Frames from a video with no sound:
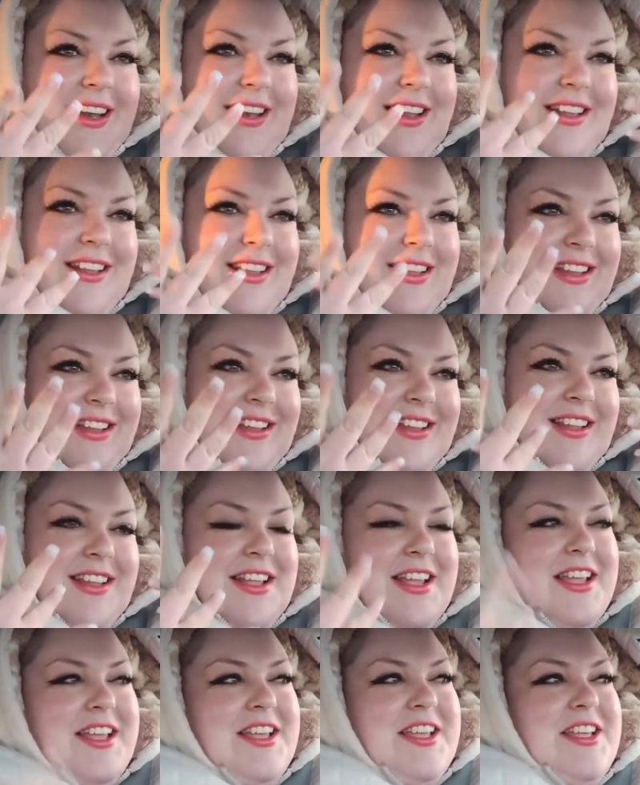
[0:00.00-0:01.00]
Oh, they look
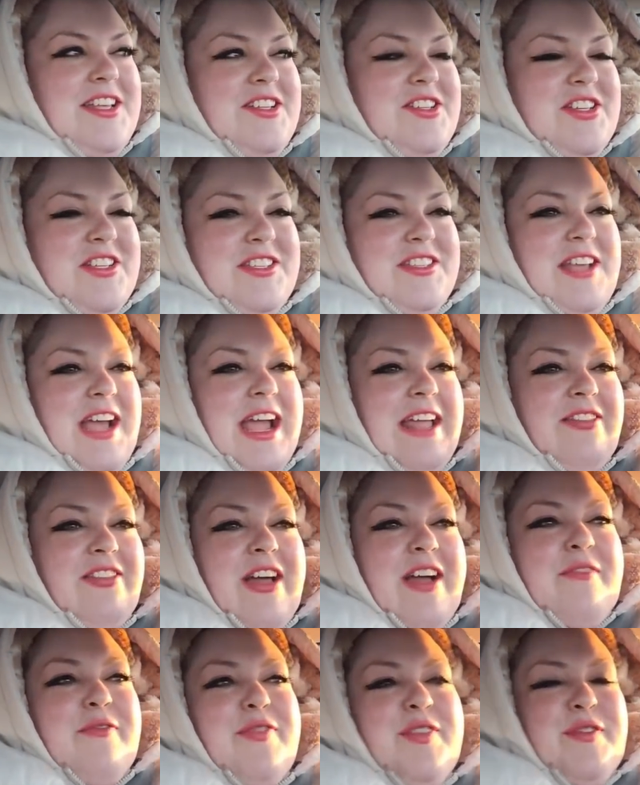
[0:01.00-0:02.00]
good. Just, I
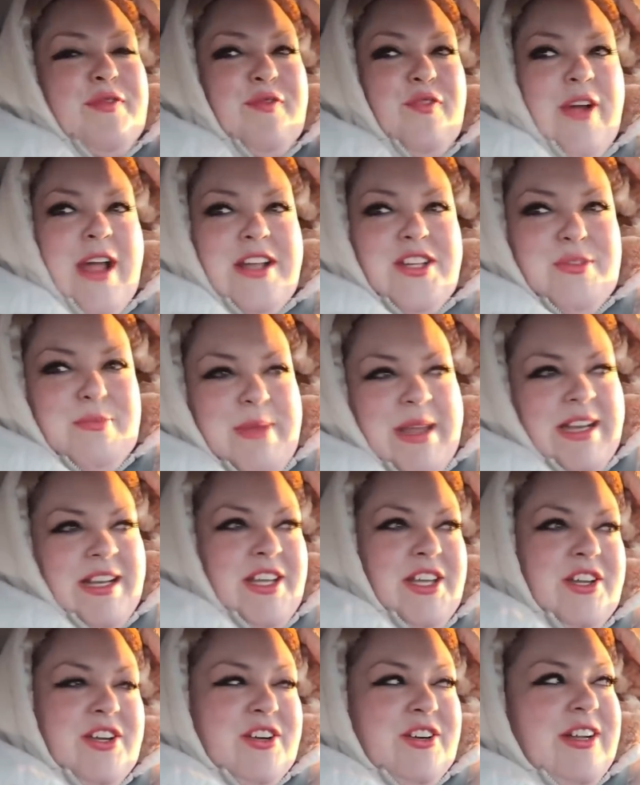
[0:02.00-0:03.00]
love the French
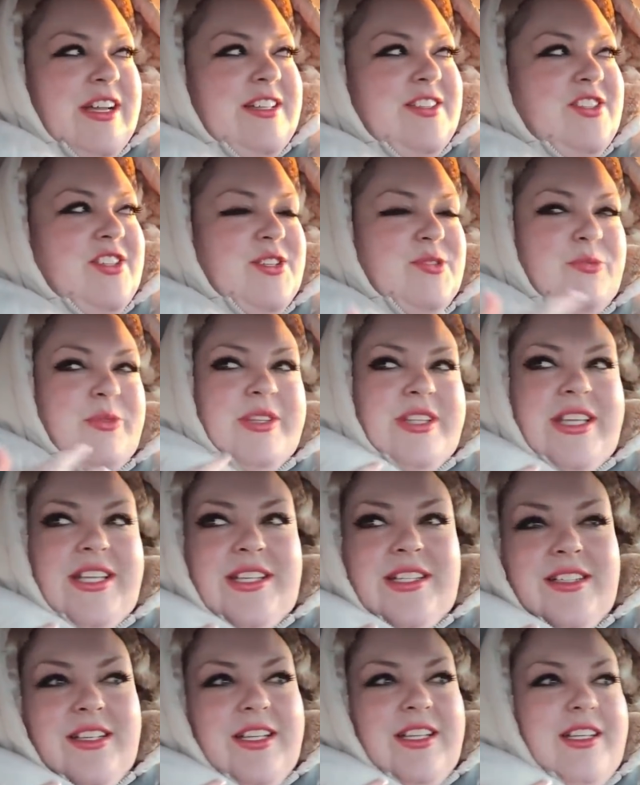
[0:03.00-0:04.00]
manicure. It's just
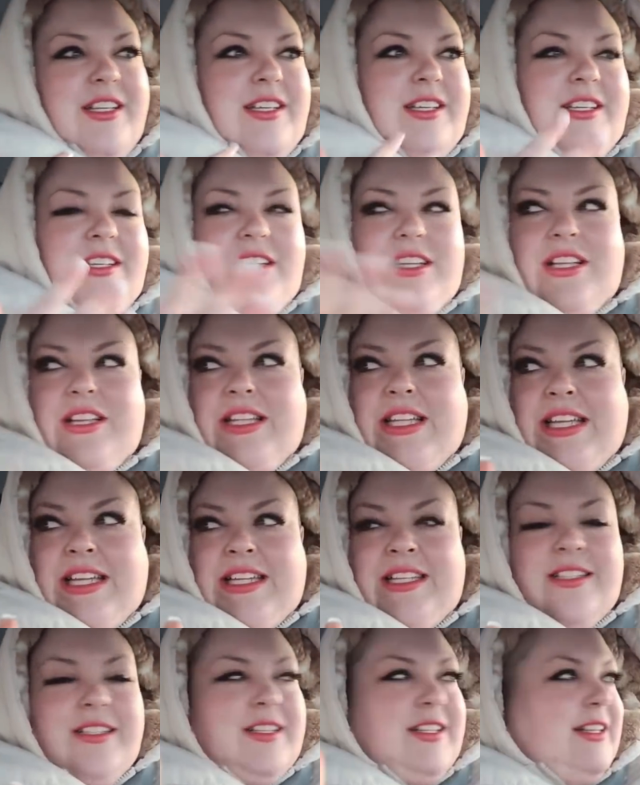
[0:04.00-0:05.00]
really
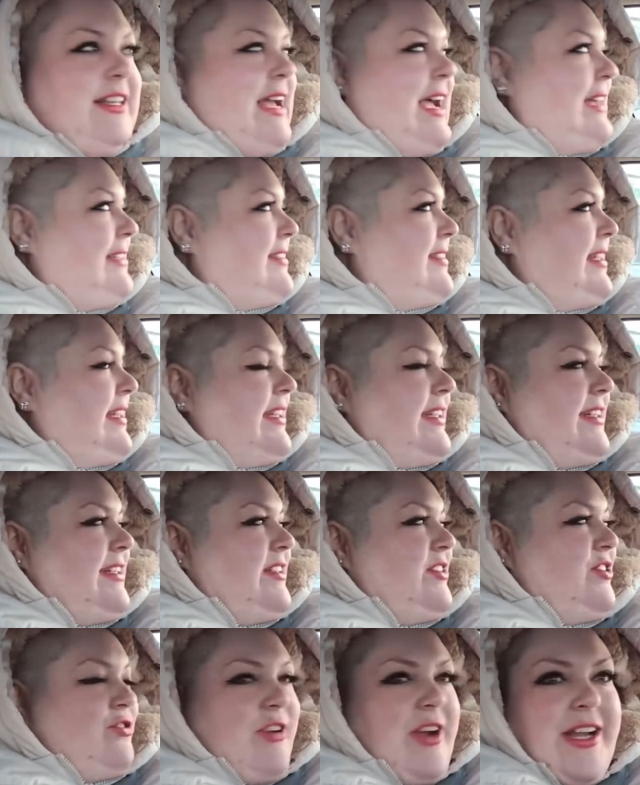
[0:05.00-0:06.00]
clean, classic,
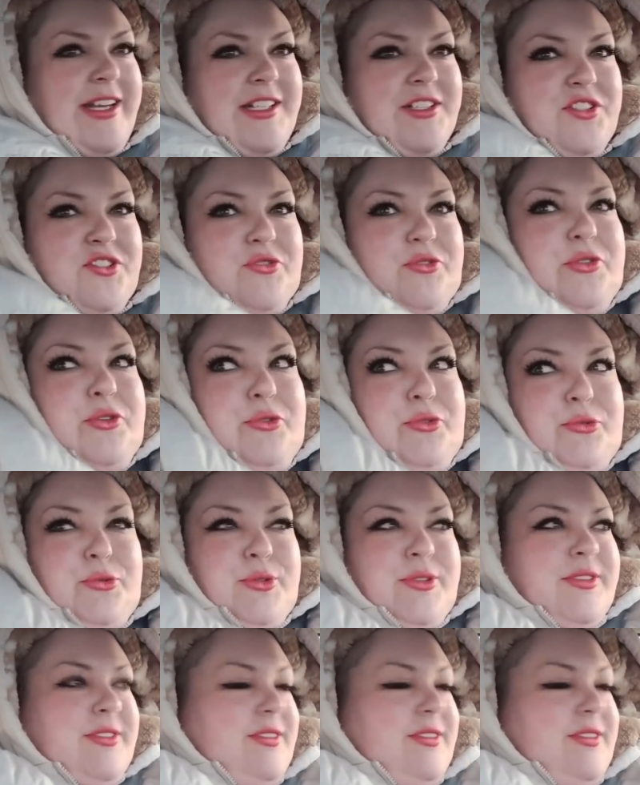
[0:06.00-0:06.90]
tried and true.